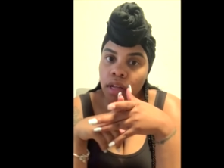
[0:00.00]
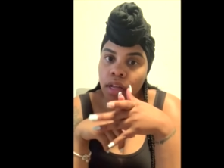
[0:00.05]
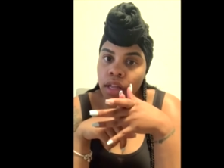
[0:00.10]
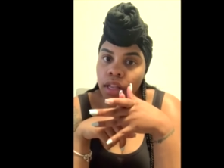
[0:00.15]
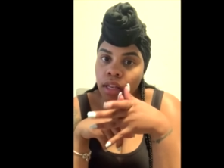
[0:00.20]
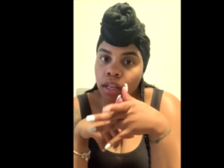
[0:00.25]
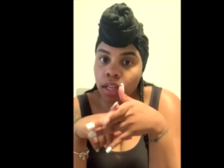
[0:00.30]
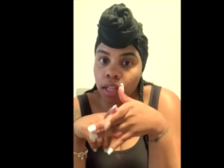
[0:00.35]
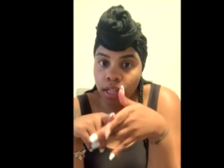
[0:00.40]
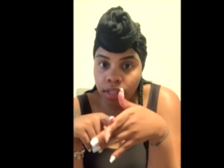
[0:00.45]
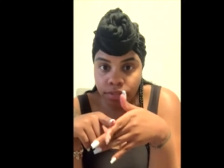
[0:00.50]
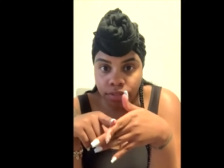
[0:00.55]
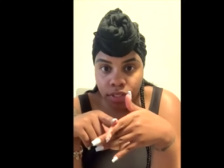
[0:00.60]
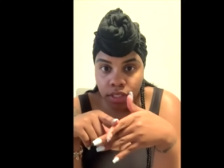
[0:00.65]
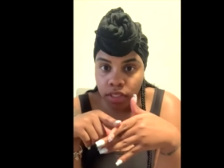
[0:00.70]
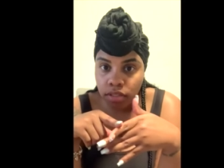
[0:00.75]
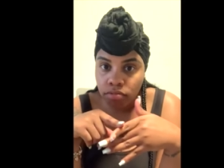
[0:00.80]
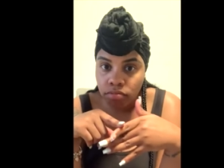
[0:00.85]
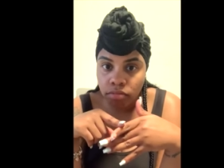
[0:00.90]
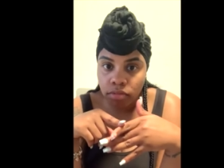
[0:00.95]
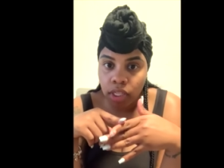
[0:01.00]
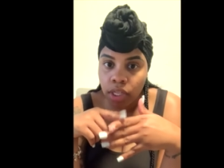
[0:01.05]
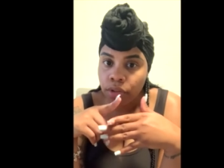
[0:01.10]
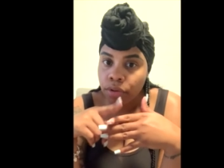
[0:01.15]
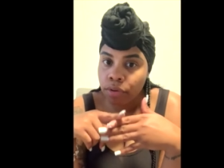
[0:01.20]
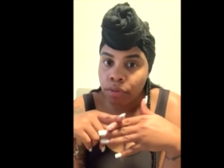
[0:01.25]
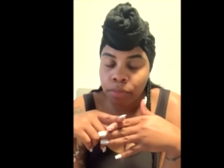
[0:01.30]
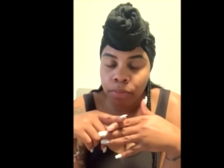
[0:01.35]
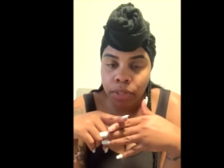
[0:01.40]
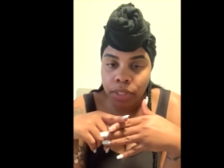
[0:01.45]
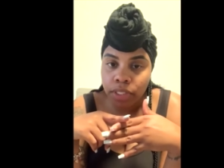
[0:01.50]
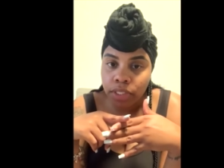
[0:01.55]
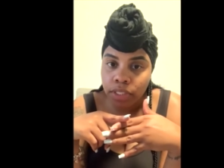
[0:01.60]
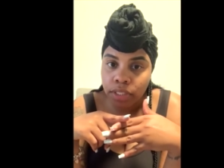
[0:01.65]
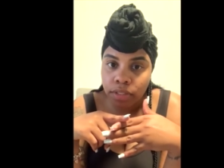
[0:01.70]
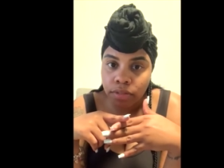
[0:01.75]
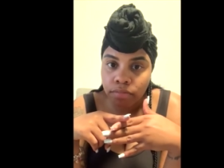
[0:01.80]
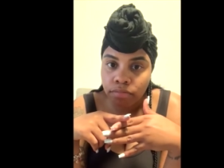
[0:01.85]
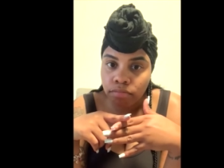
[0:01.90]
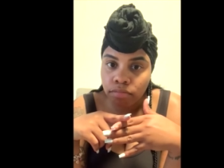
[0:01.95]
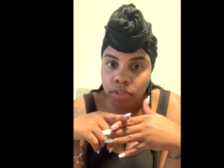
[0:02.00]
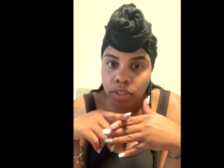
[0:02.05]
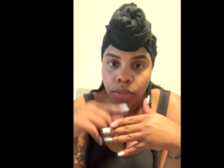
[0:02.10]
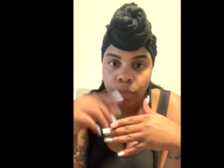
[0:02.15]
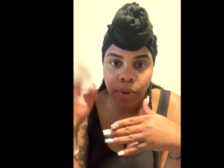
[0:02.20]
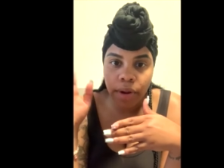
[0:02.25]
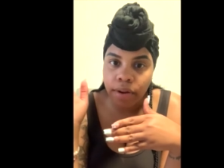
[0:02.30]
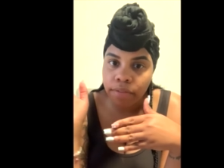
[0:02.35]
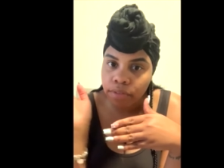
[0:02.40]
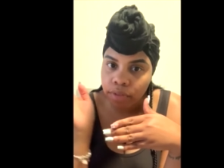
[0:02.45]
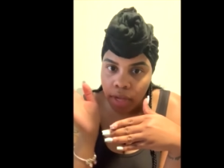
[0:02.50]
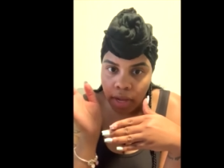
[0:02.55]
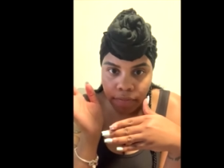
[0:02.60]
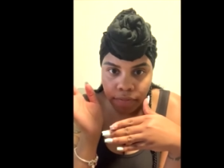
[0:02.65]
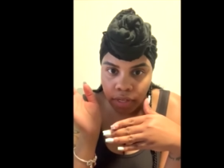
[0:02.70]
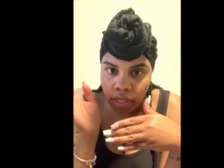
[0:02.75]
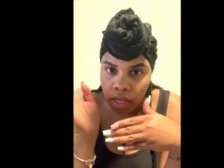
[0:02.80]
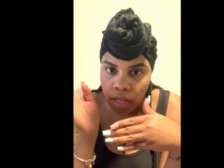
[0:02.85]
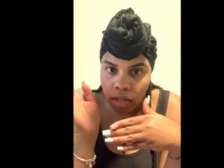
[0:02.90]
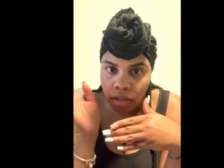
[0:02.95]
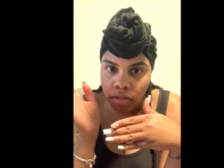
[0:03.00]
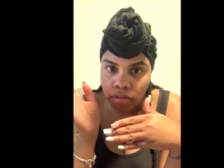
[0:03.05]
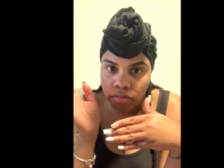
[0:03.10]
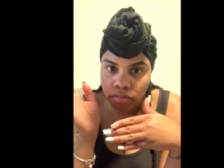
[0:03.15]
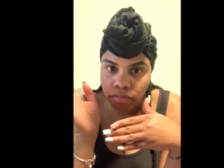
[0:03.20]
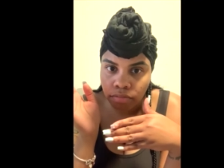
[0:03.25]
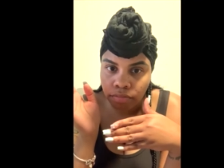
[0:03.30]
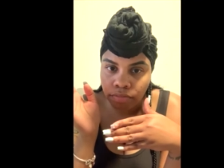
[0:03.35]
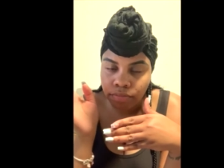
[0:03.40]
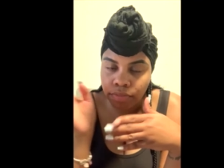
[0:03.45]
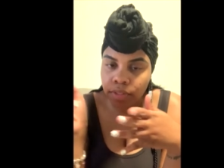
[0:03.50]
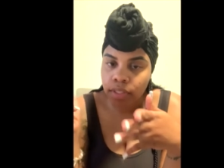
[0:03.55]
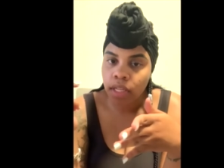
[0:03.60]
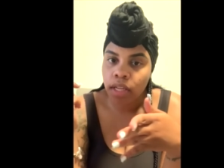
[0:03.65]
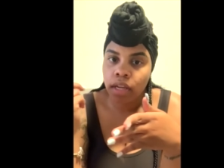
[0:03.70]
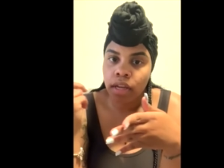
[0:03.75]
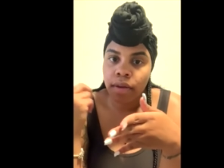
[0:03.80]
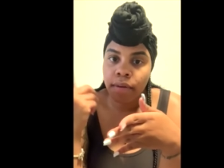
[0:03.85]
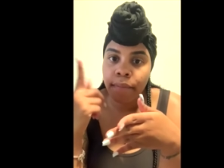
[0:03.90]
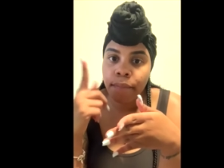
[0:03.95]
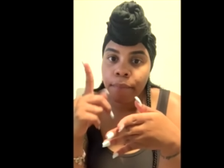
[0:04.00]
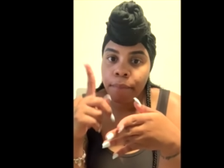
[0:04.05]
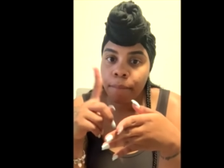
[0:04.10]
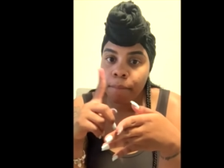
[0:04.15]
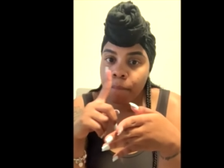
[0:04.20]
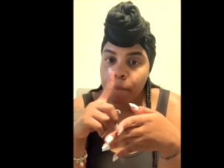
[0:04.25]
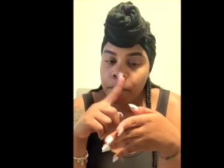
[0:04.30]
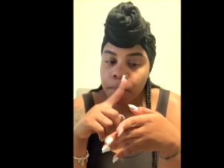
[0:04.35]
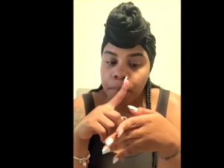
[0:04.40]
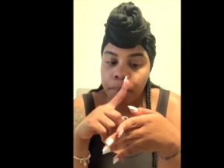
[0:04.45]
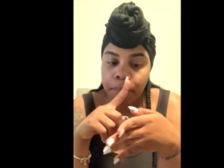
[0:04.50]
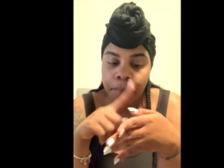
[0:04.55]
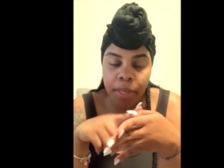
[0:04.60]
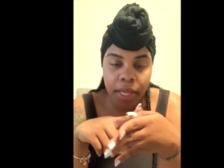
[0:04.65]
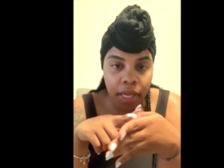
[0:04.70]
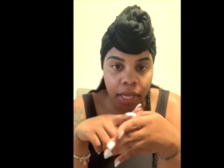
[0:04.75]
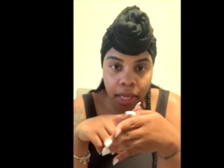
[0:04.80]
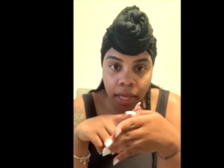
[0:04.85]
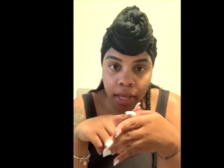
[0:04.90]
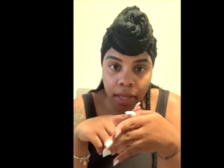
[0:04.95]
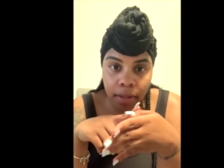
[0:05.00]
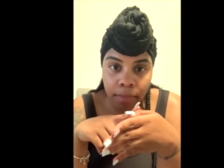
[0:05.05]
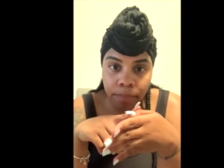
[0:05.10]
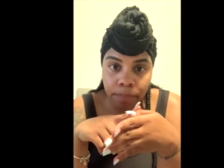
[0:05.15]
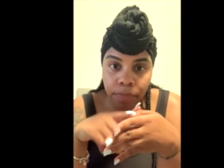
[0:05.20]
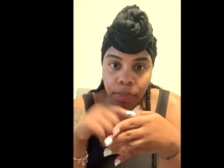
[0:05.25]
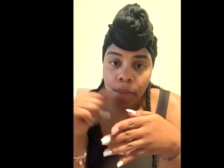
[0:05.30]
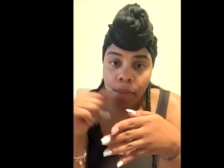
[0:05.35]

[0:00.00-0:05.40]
lifts and Ubers to wherever you have to go, pickup,